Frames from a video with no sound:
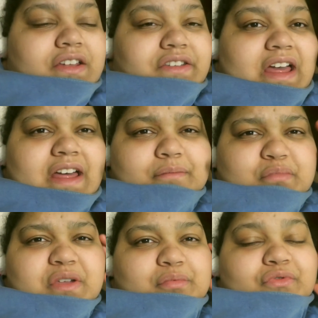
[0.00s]
Not
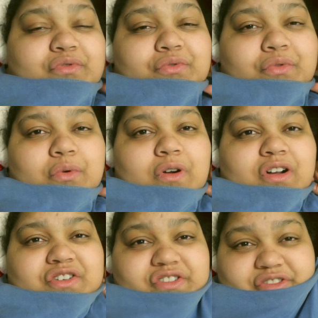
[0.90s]
people who
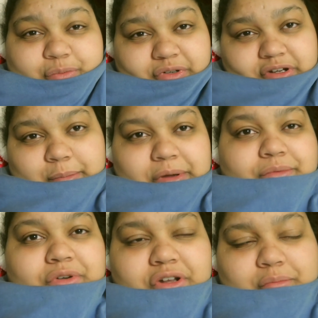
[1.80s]
are just worried
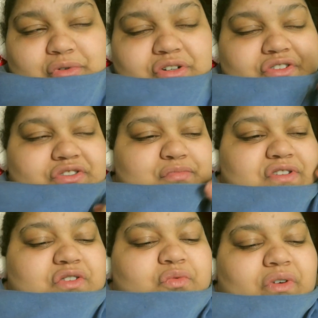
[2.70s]
about numbers,
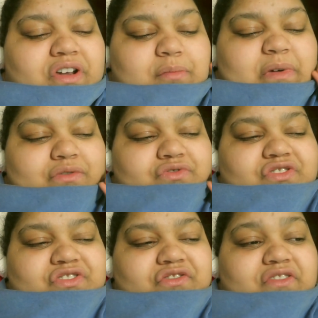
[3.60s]
but worry about
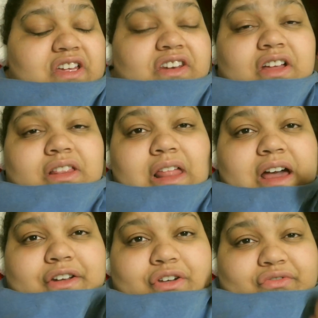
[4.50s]
just creating a
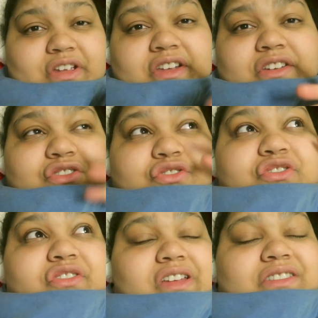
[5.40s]
lot of great
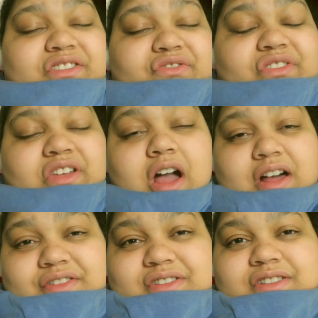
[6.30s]
creativity
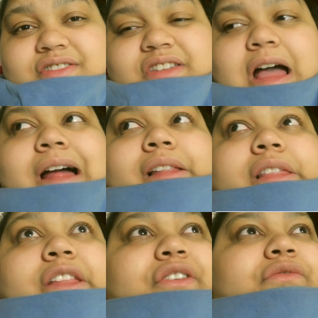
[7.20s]
content. I
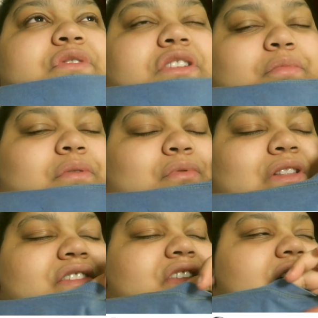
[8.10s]
love meeting people
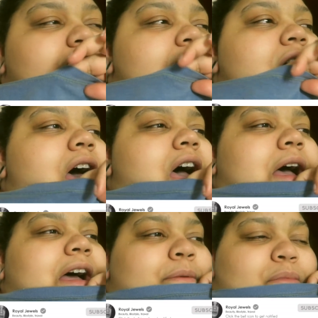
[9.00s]
like that.
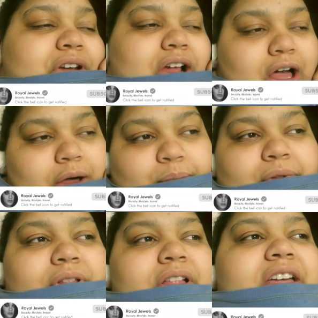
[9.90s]
I met a
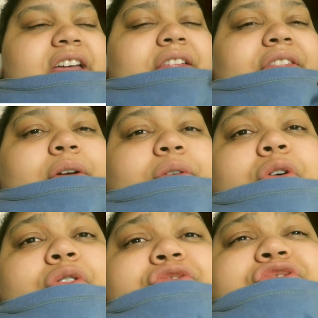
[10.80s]
couple, and they're
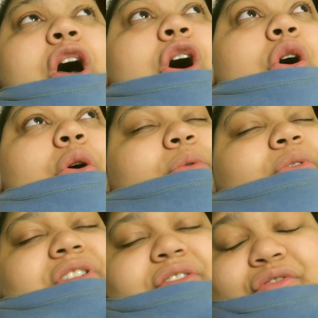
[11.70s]

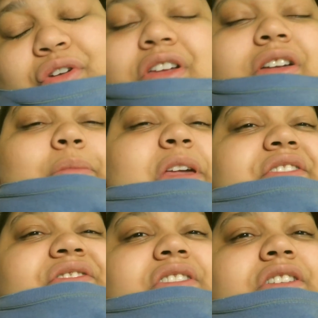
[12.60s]
totally freaking
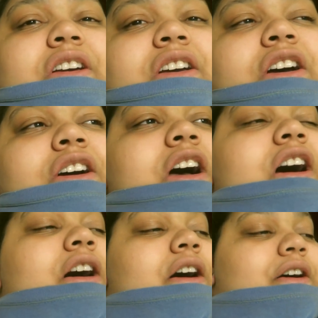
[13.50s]
amazing.
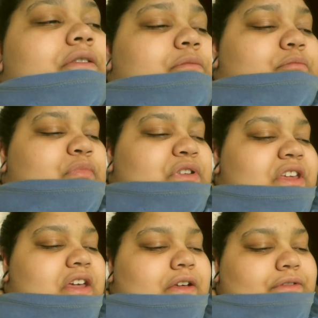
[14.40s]
Um, but
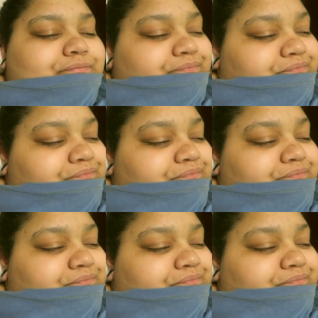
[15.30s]
yeah